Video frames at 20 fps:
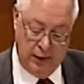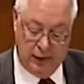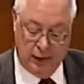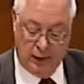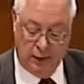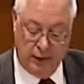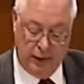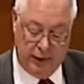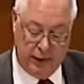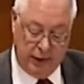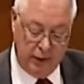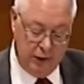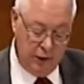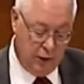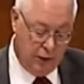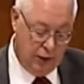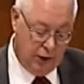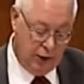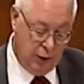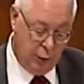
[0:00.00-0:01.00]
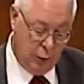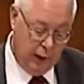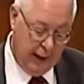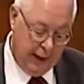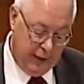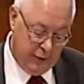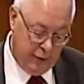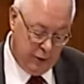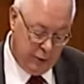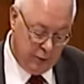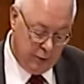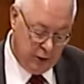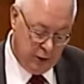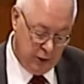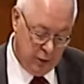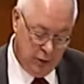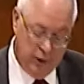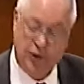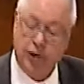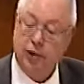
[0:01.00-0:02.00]
right across to wet rooms
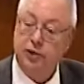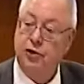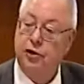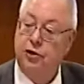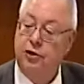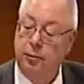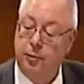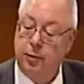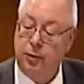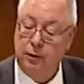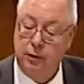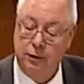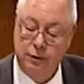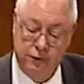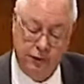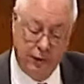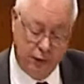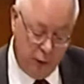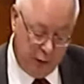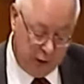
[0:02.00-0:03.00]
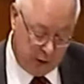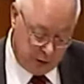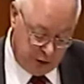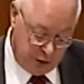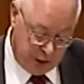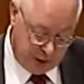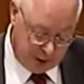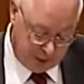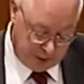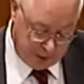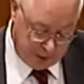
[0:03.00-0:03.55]
which are suitable for wheelchairs.